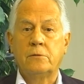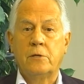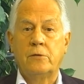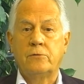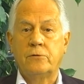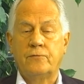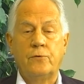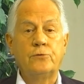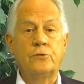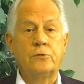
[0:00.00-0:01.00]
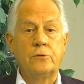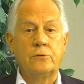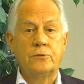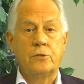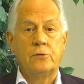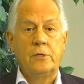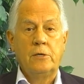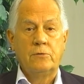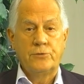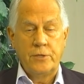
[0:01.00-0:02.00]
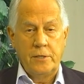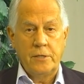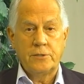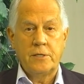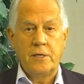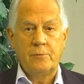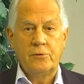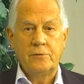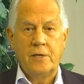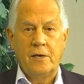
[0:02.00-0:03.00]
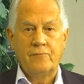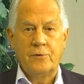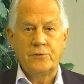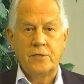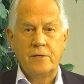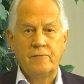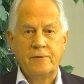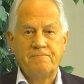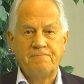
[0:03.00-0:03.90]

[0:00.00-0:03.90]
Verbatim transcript: the country's future too. So we'll see you next time on Calaveras Living.